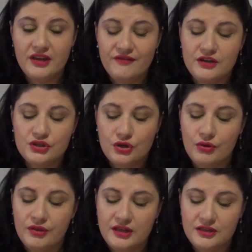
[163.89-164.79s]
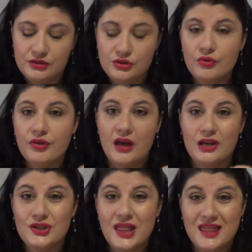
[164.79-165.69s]
even saw that in
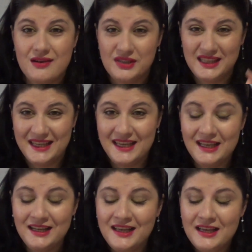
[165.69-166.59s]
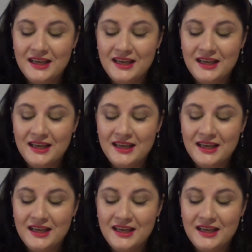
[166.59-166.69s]
2013,